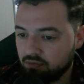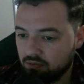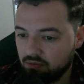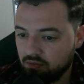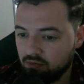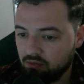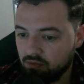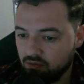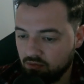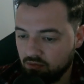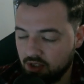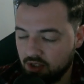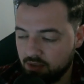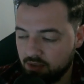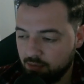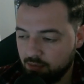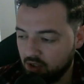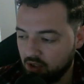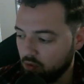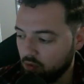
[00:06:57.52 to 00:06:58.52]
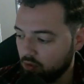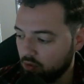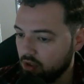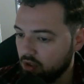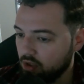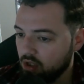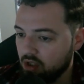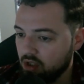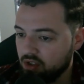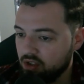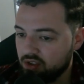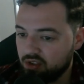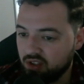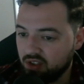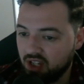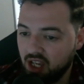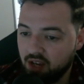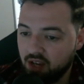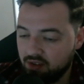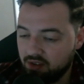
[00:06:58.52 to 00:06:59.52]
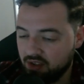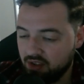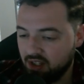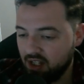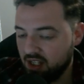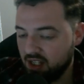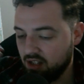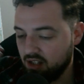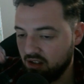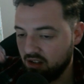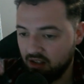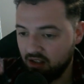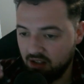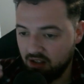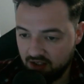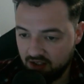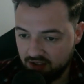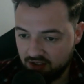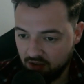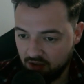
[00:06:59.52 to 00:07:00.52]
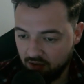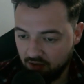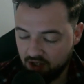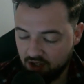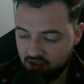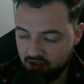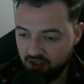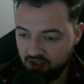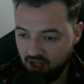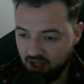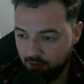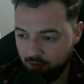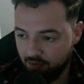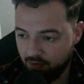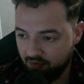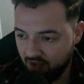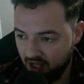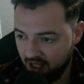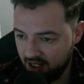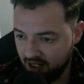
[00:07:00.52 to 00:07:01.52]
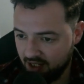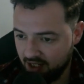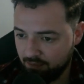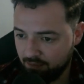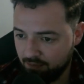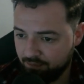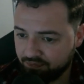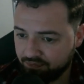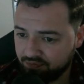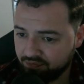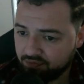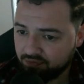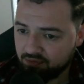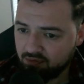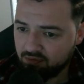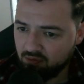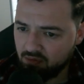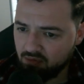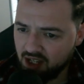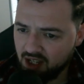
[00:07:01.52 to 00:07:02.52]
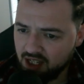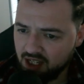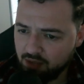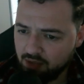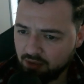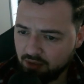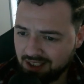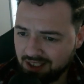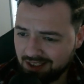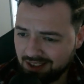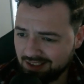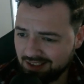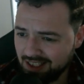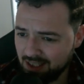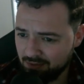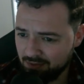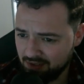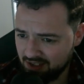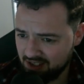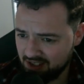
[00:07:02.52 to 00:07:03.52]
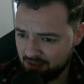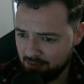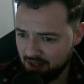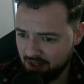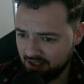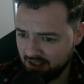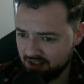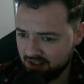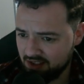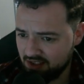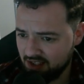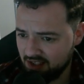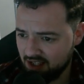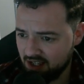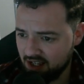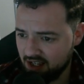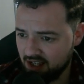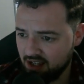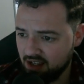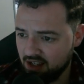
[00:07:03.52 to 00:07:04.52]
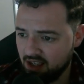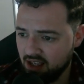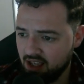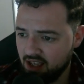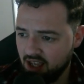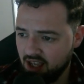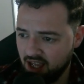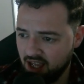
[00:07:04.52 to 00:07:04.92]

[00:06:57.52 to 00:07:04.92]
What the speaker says: that's pretty cool. I took everything into consideration that I provided. I gave it like a life expectancy and